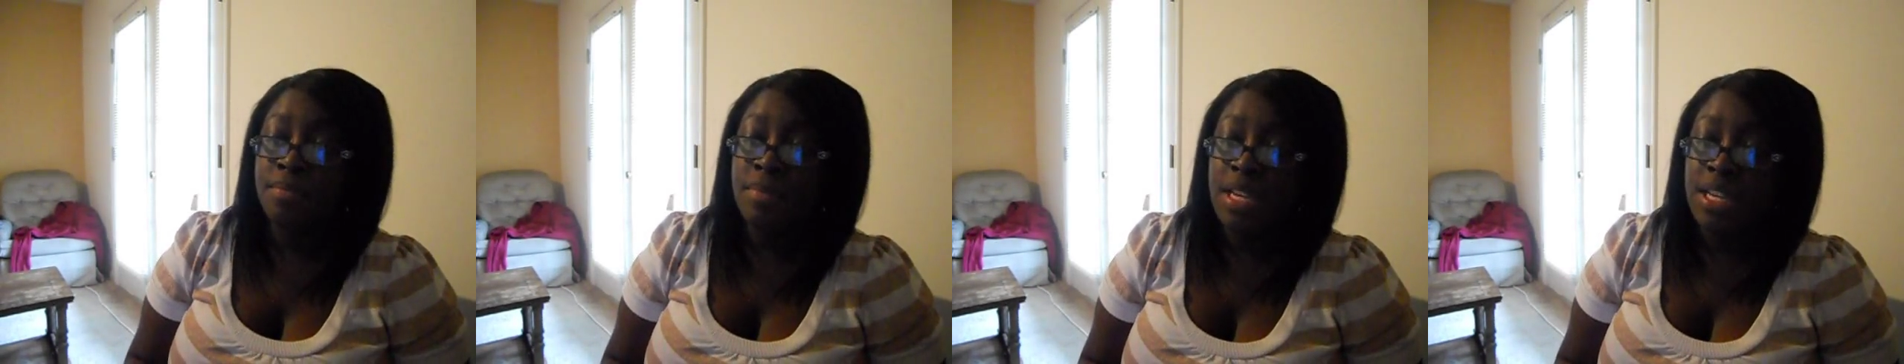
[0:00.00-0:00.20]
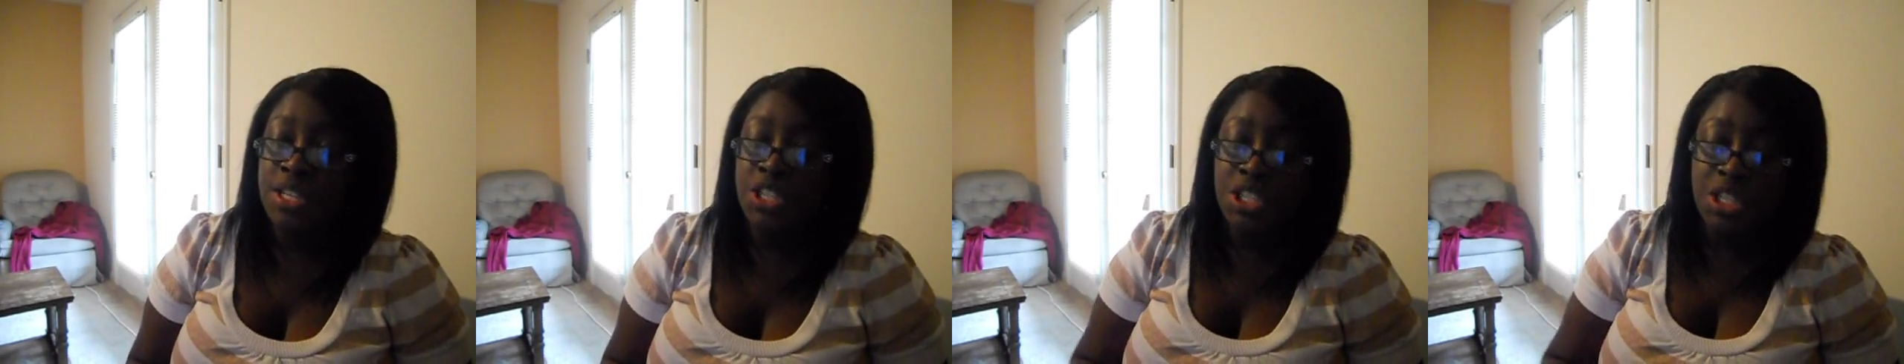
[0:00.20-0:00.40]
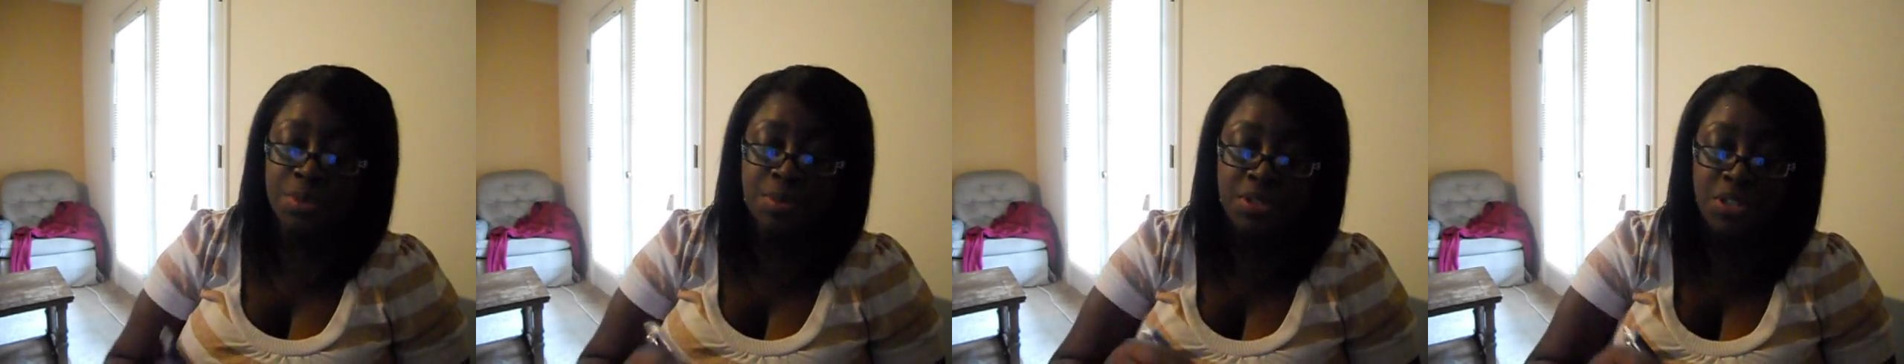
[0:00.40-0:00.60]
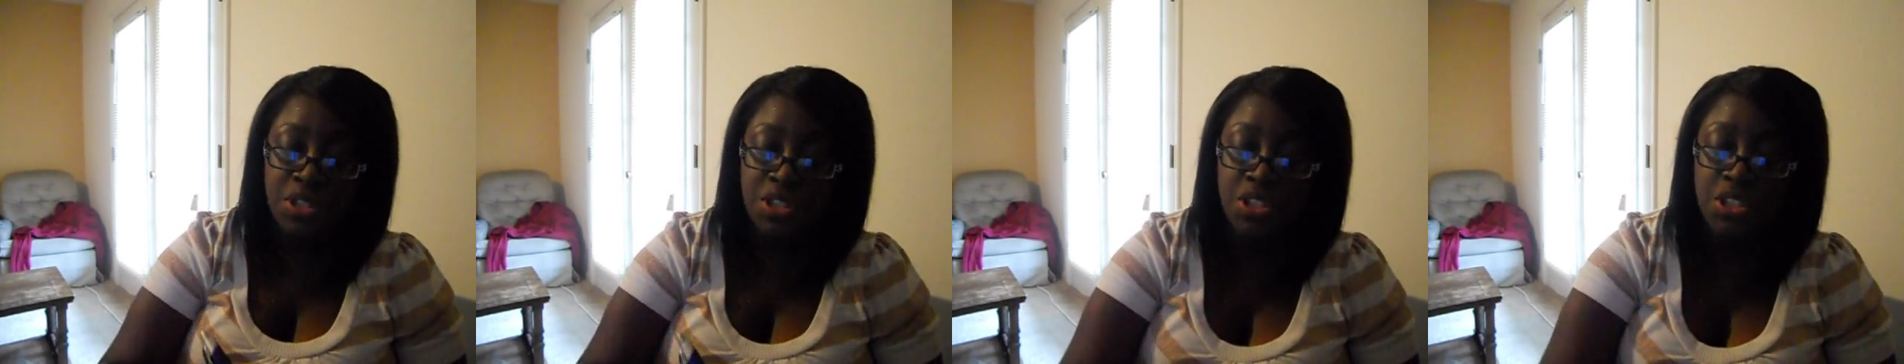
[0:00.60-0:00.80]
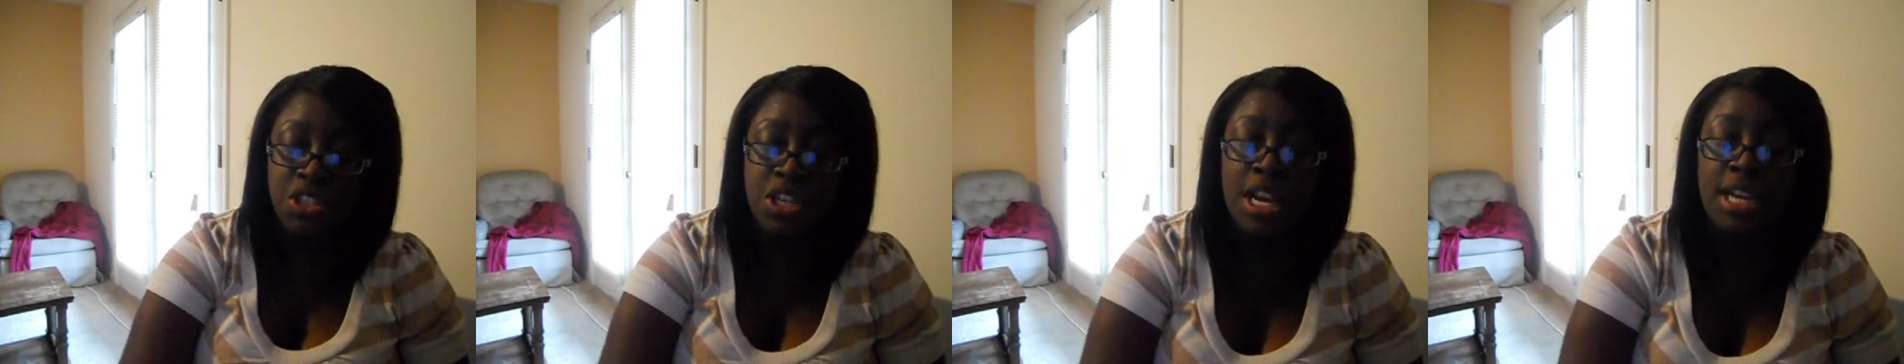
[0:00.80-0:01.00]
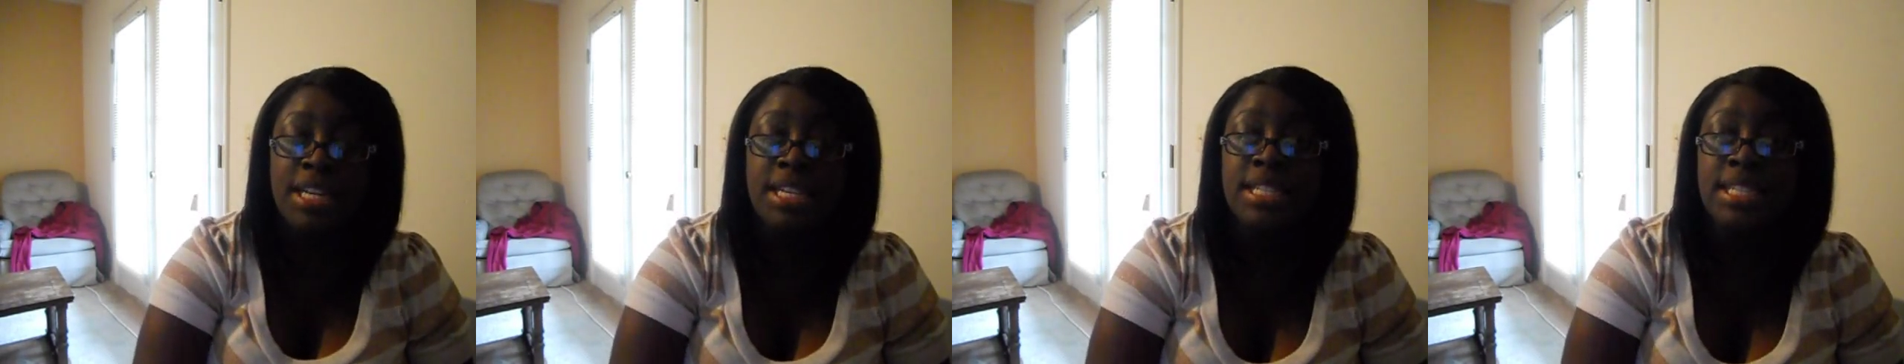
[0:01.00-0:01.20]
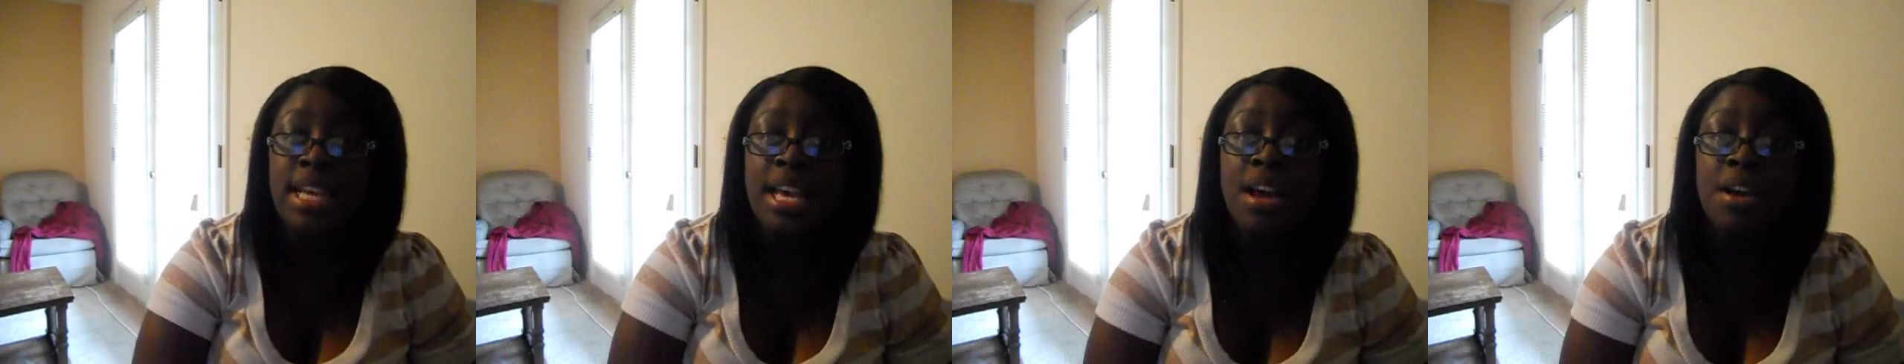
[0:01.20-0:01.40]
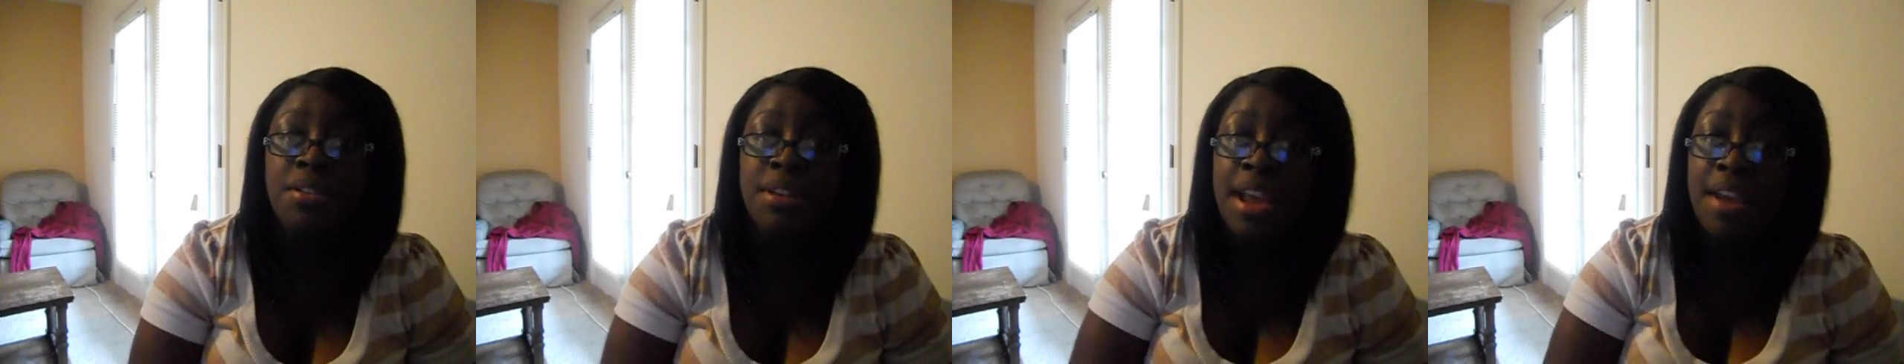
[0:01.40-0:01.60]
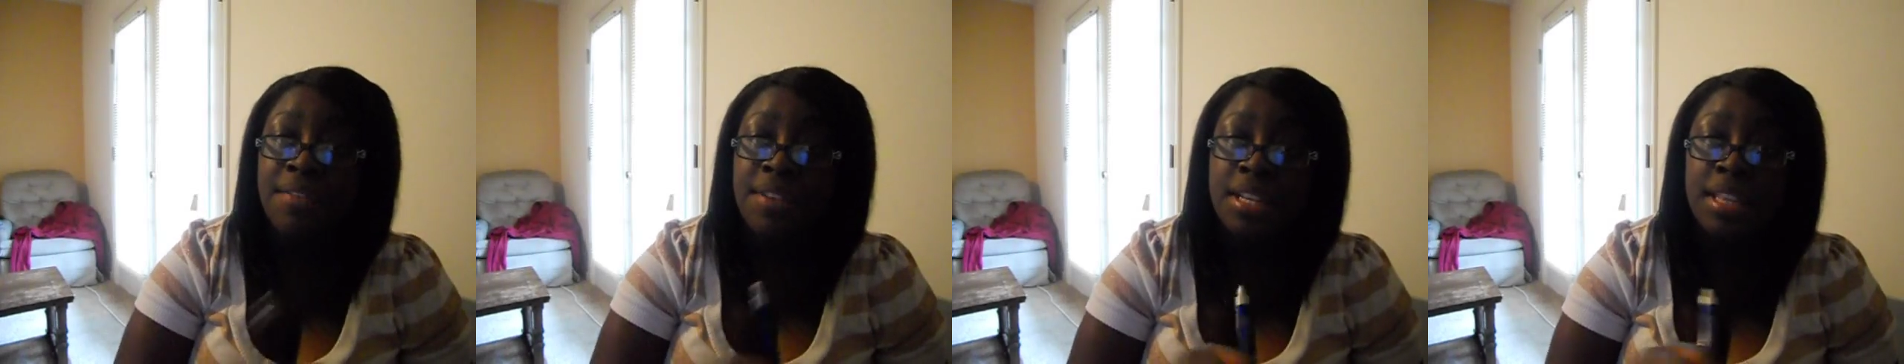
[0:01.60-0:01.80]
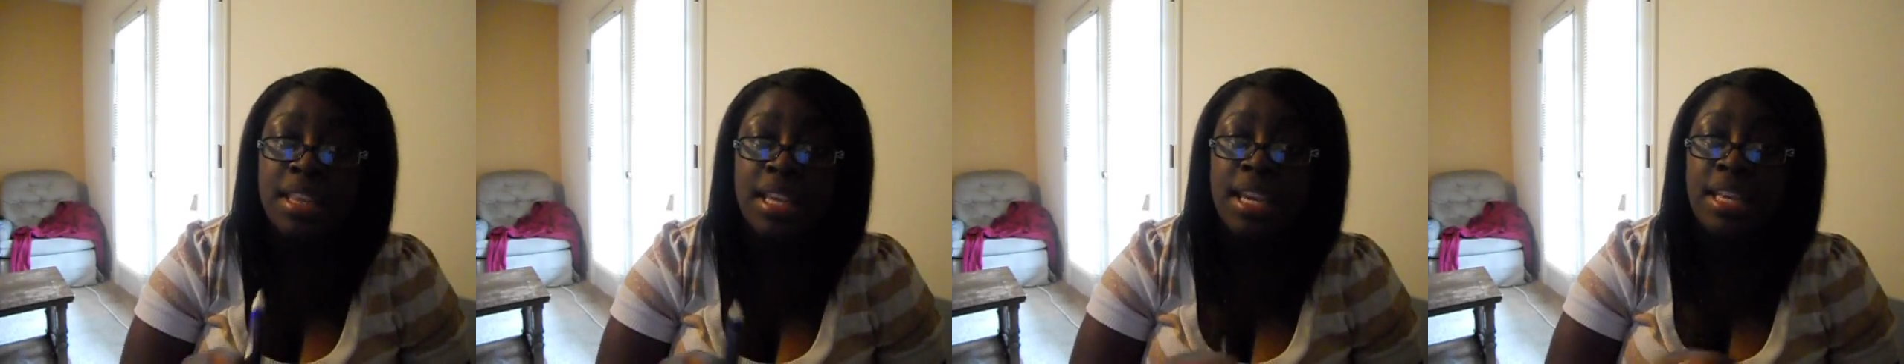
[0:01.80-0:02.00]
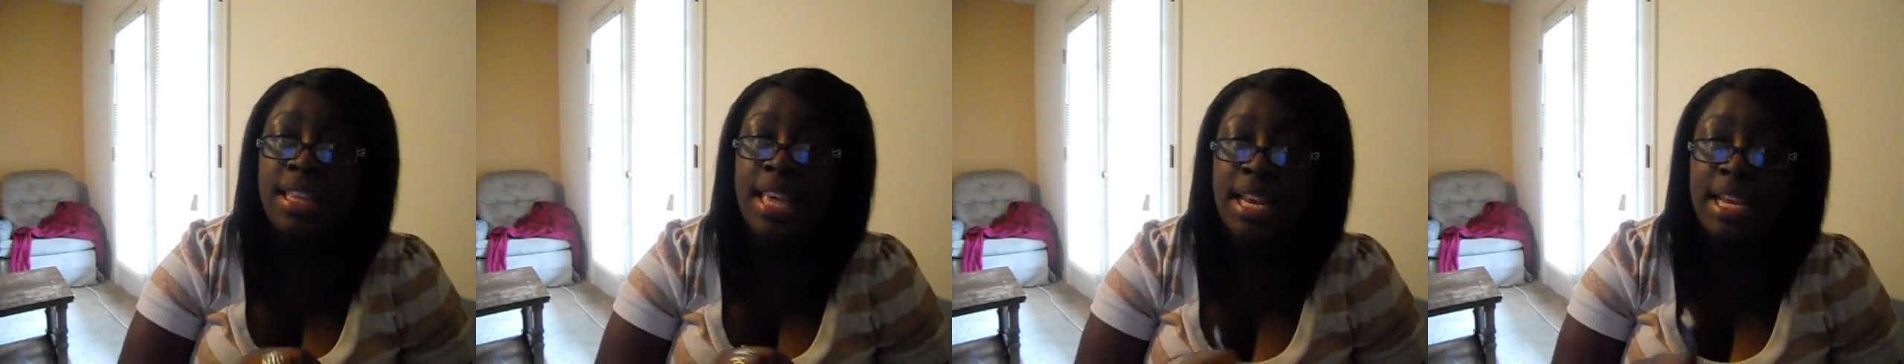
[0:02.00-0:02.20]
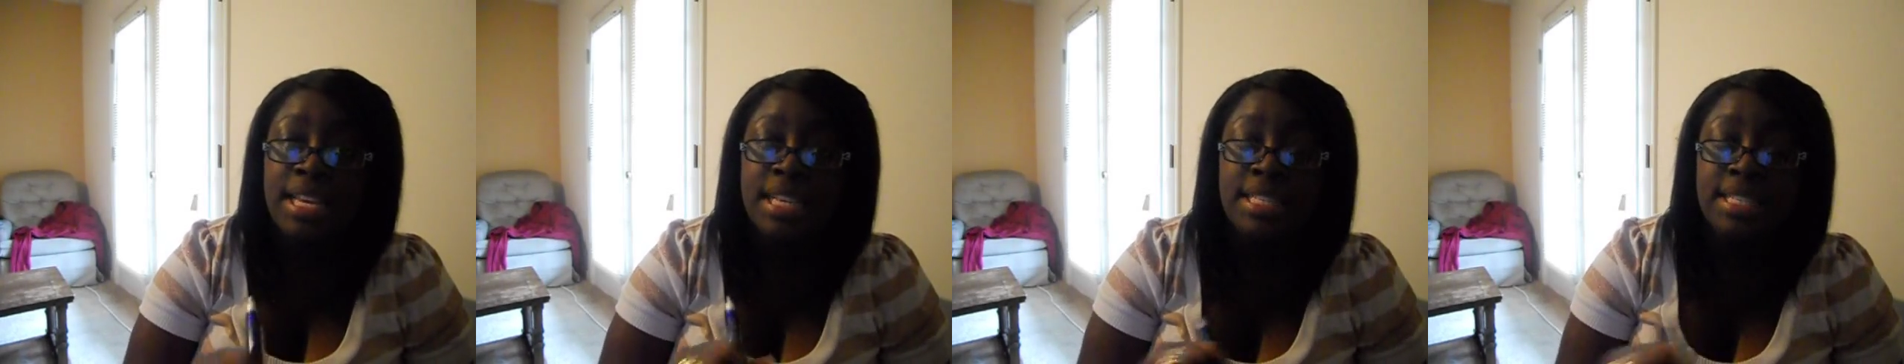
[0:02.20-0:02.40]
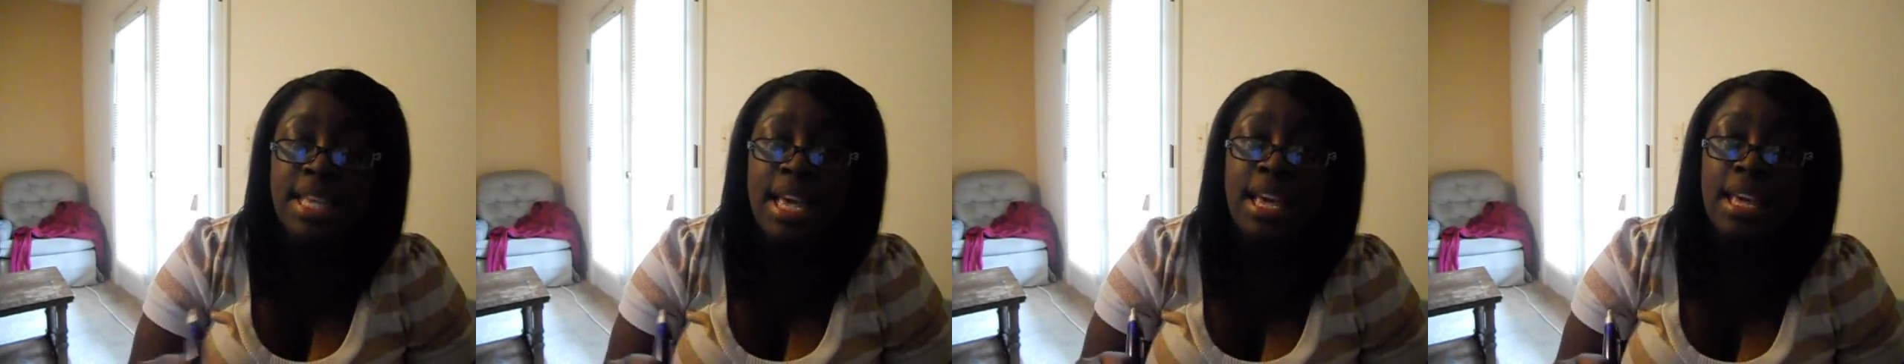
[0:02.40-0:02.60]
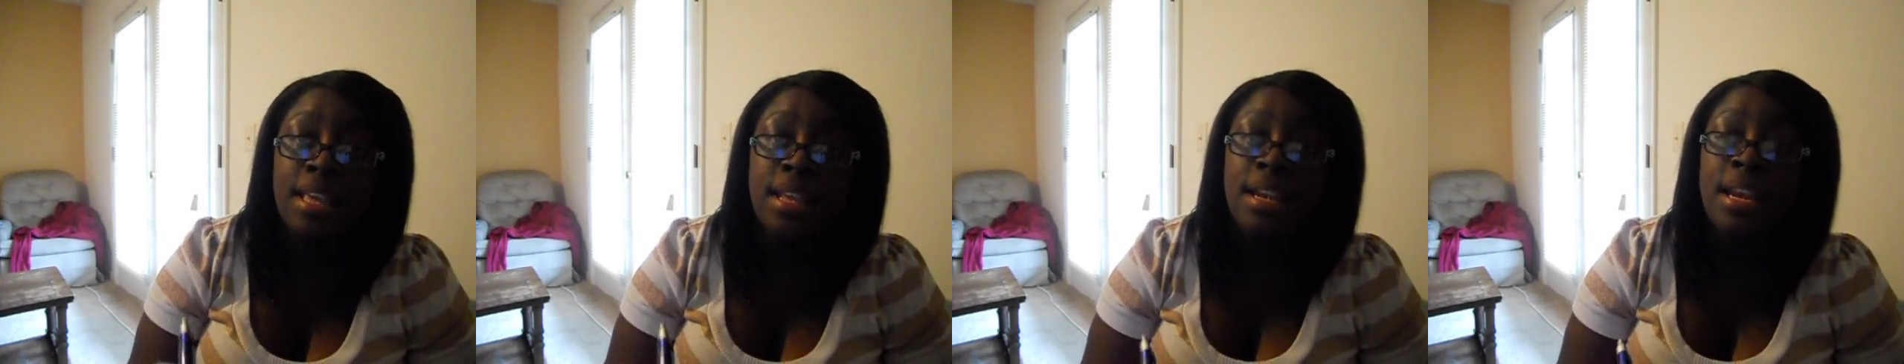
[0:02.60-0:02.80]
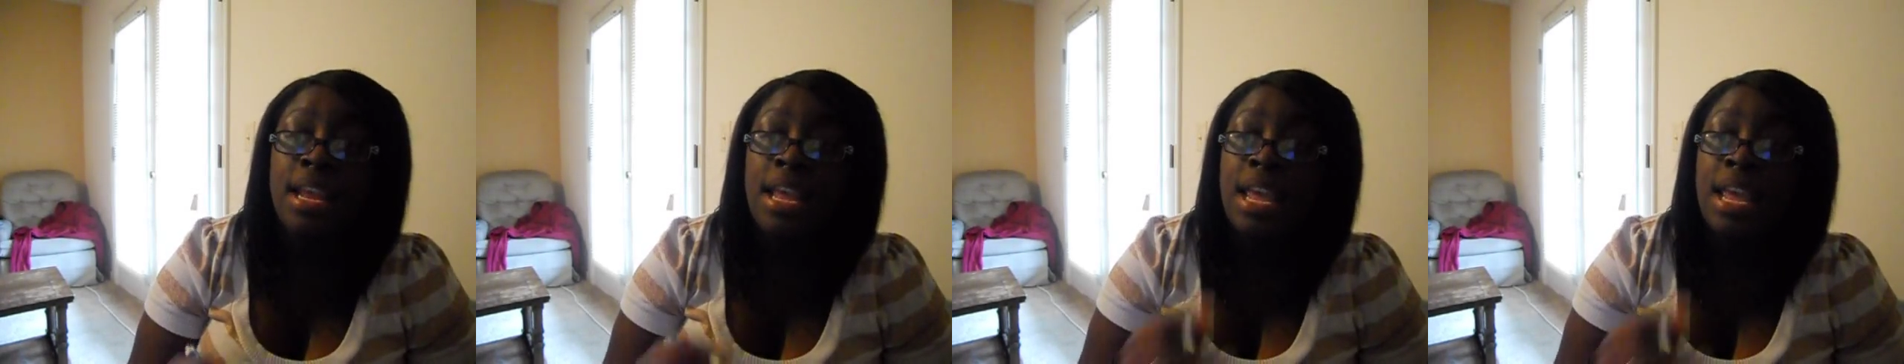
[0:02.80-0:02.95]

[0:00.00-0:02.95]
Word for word: and she was just jotting down everything that he said